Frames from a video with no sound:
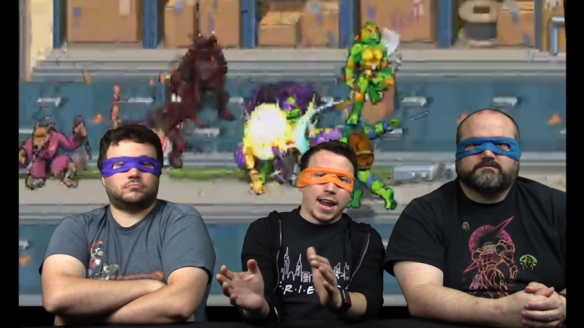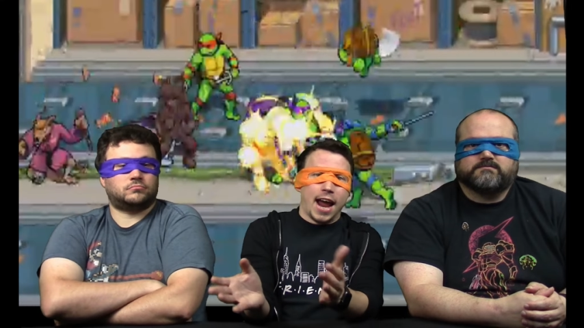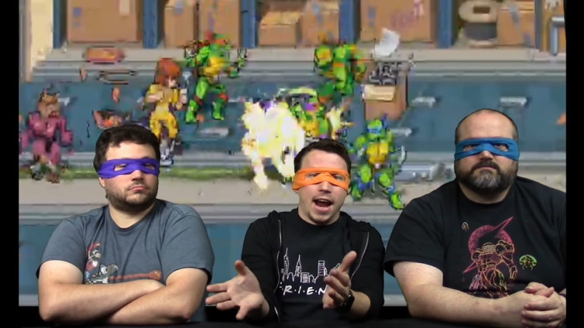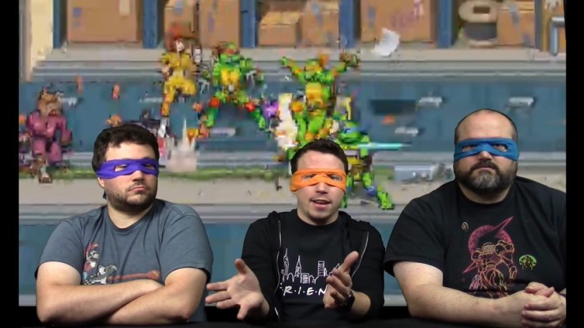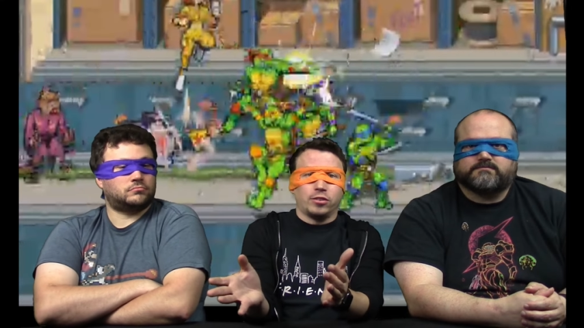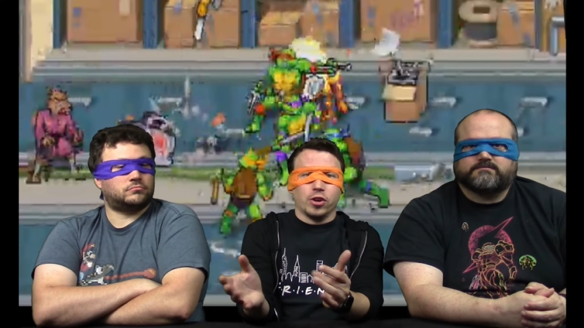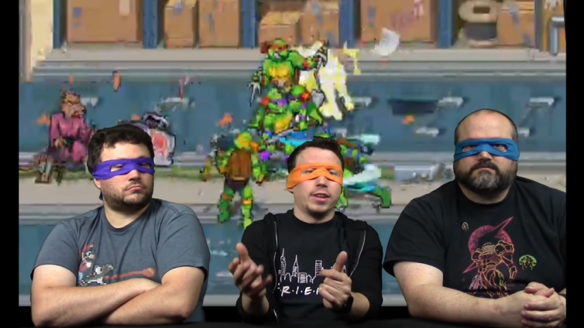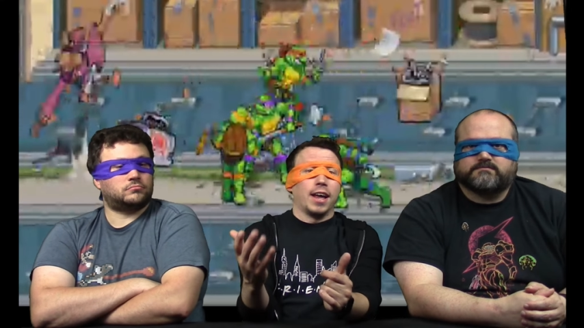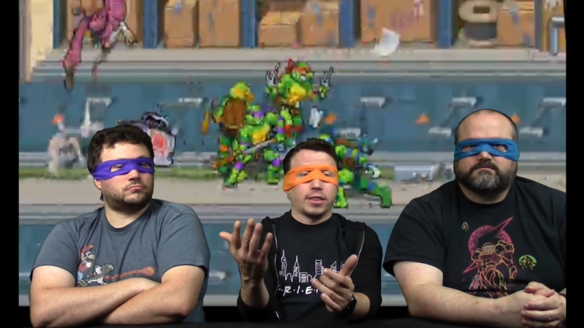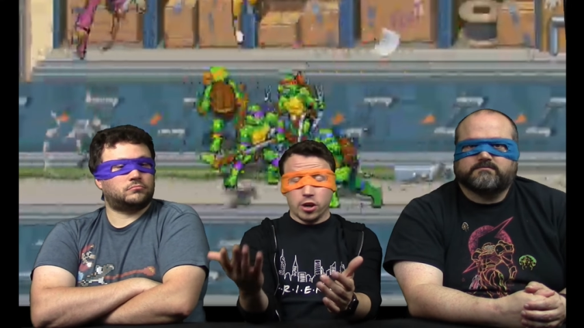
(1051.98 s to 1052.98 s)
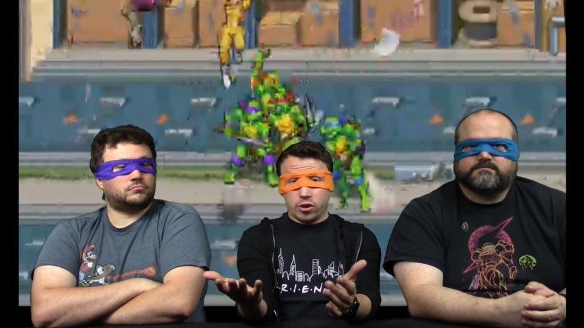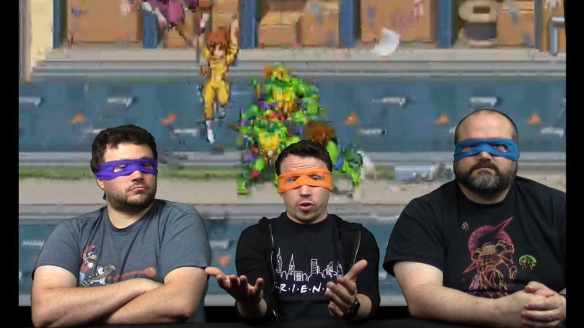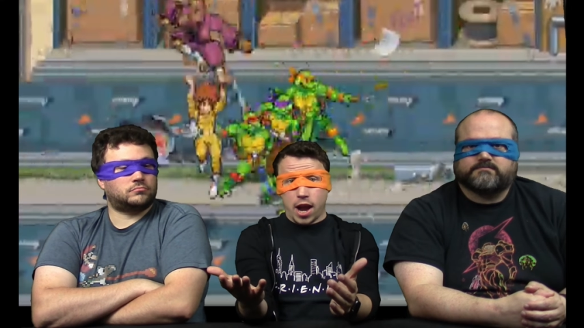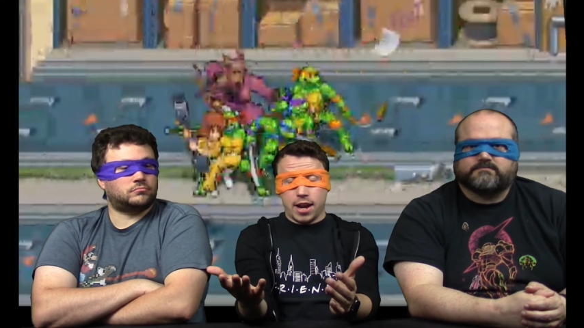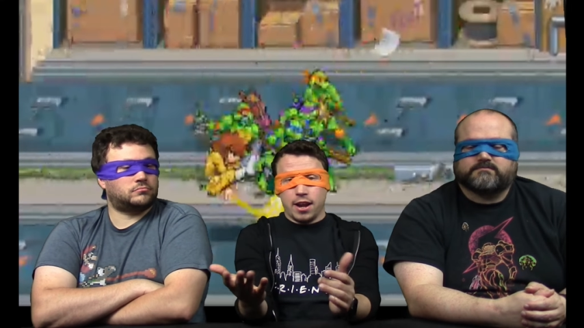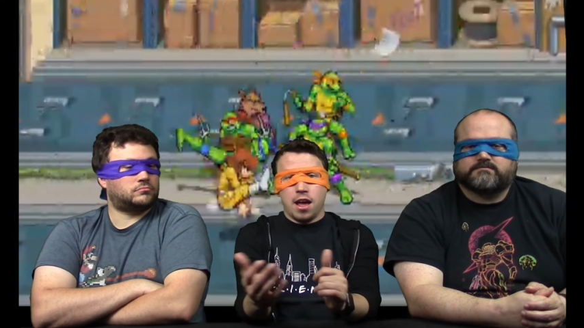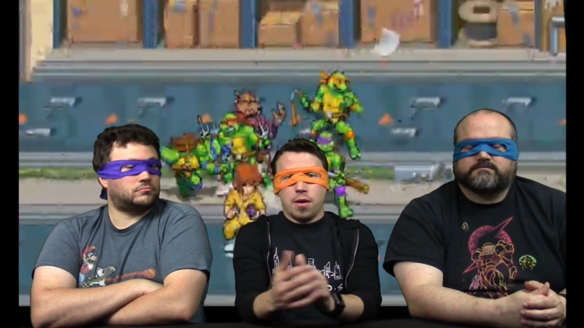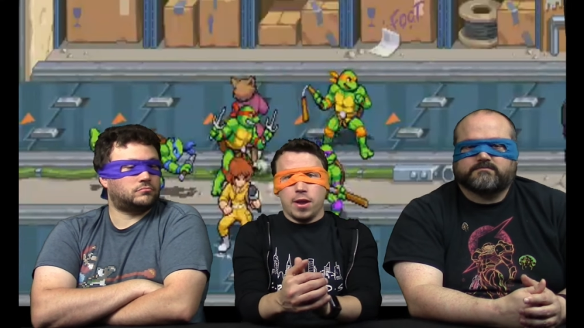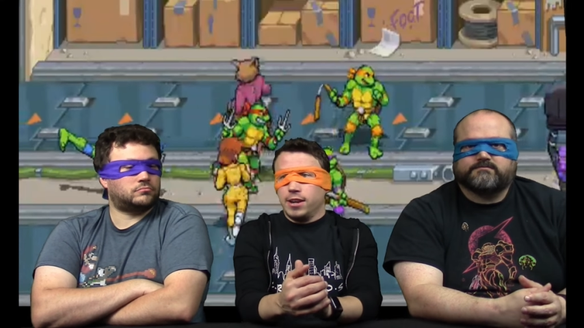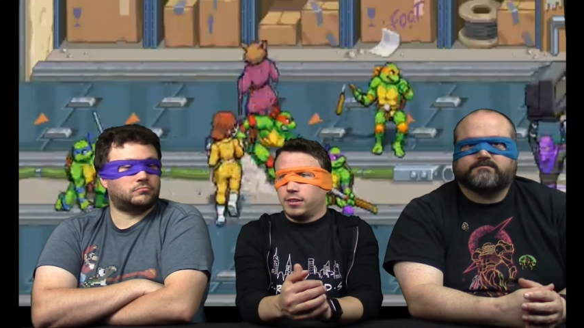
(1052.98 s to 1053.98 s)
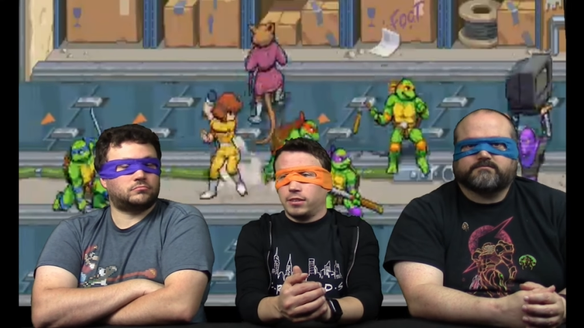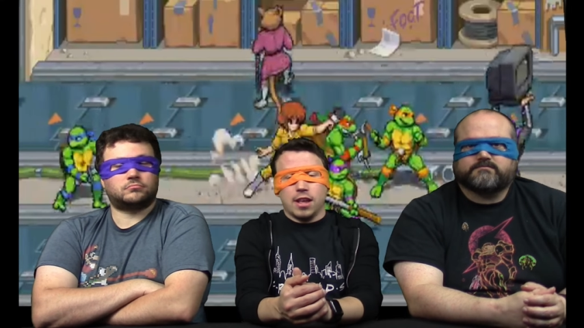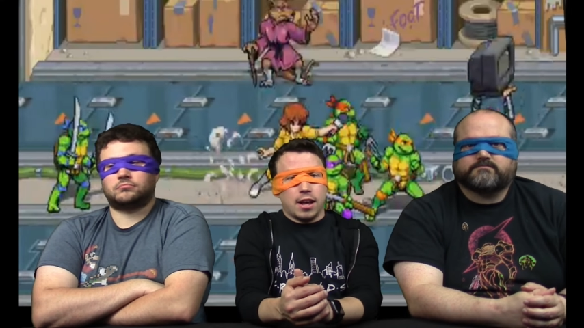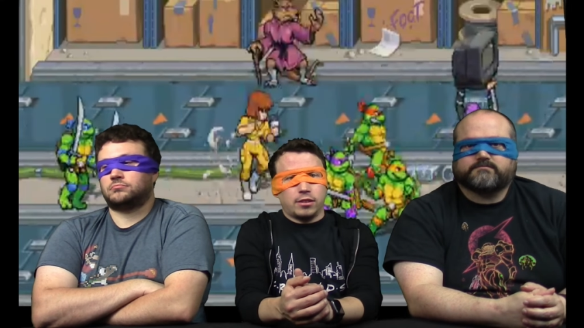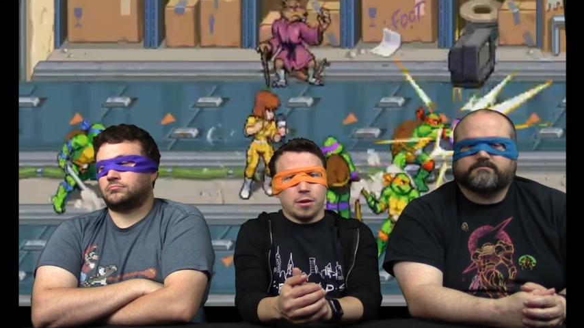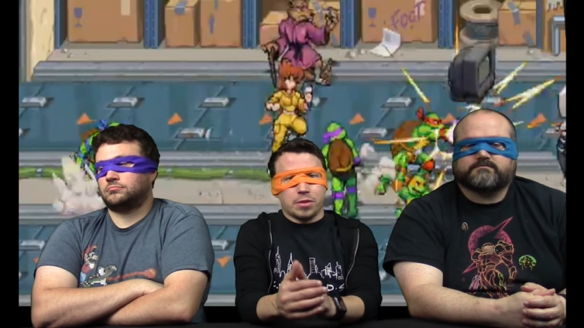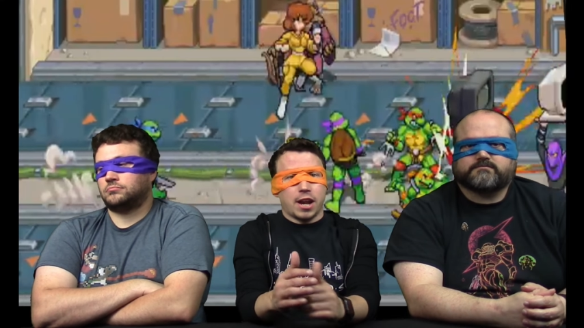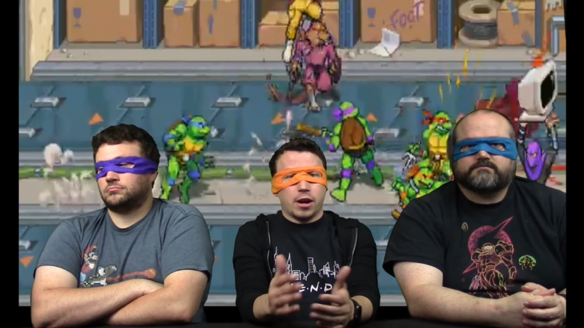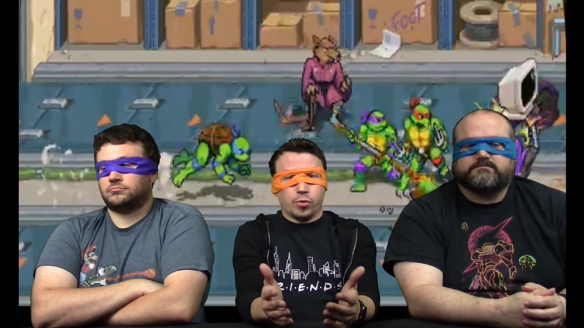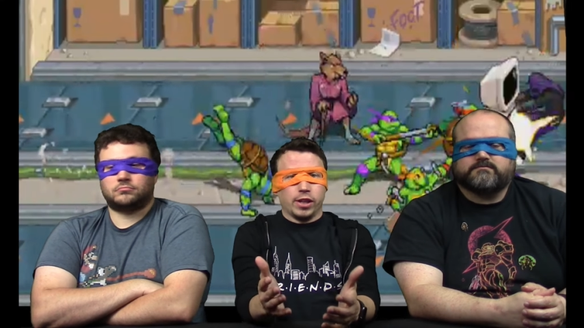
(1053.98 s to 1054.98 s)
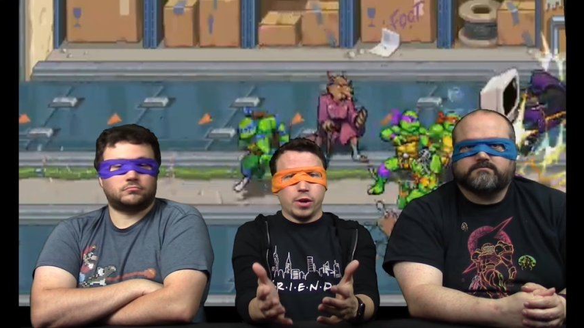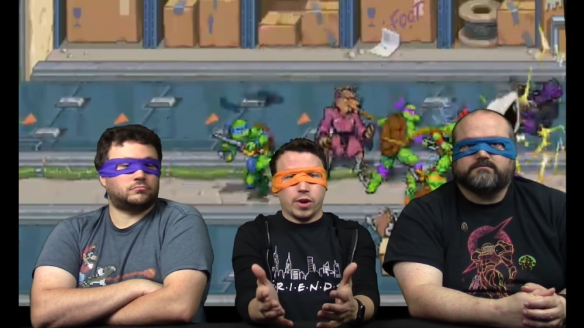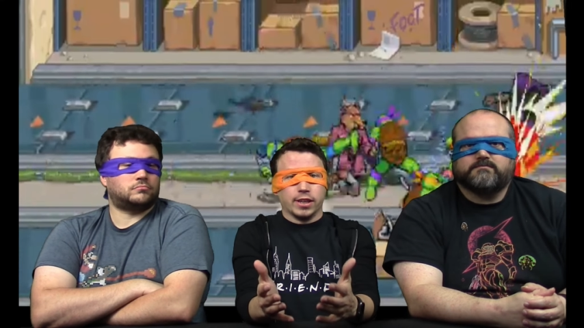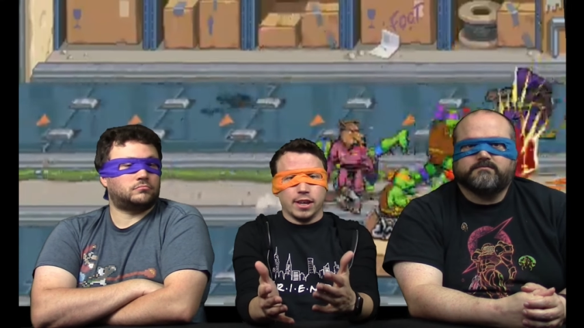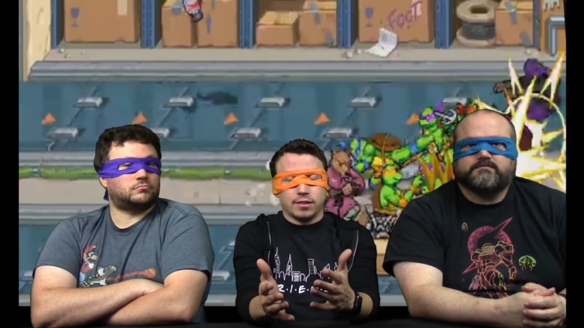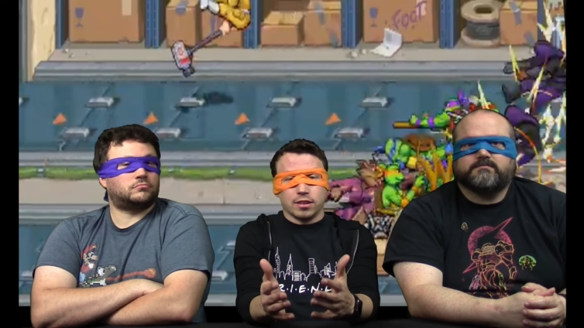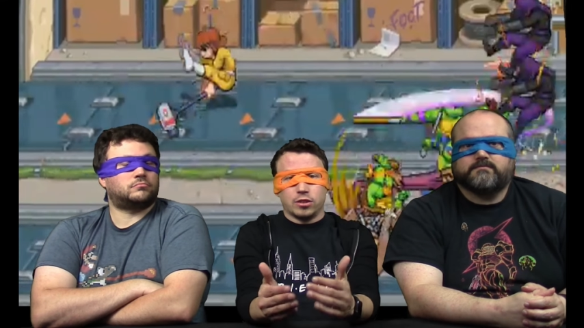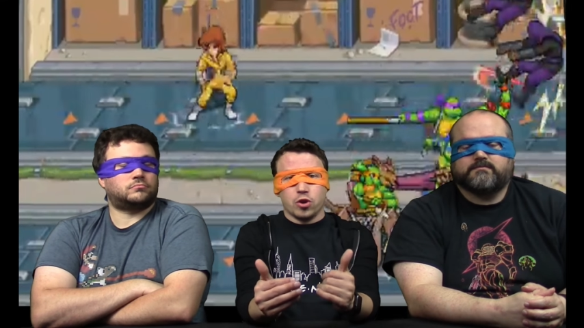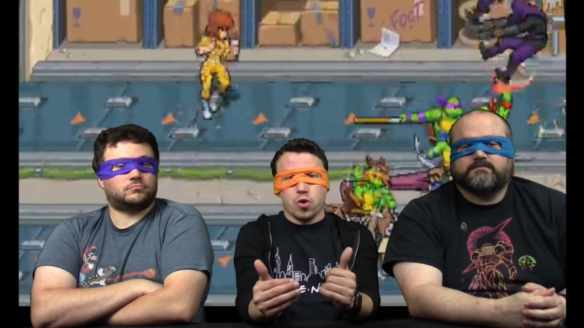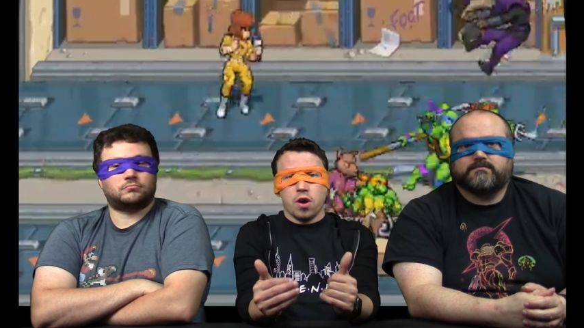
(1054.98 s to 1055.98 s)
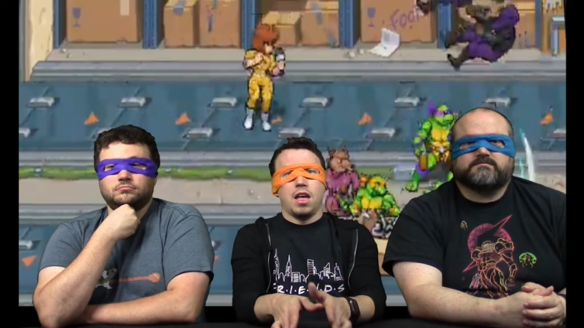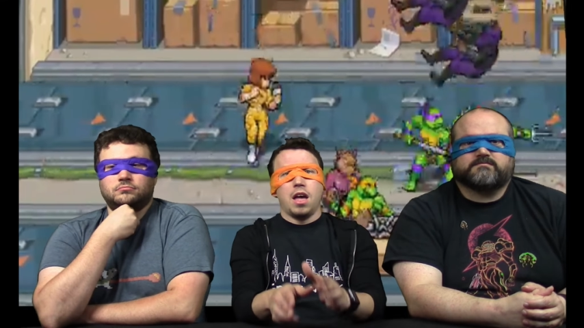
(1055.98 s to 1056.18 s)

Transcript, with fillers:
Speaker 1: like as good. Like they're great, but it's just not something I really want to listen to.